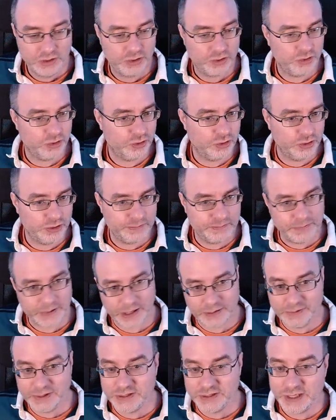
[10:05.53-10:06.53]
or
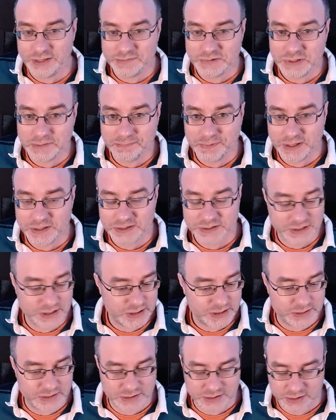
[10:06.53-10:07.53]
how many times I pressed
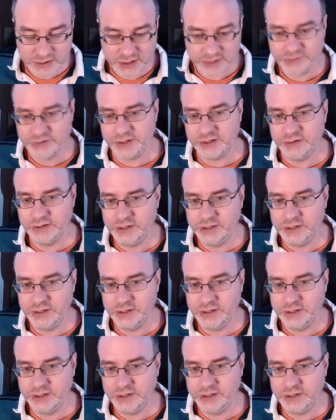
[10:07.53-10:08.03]
it, nothing.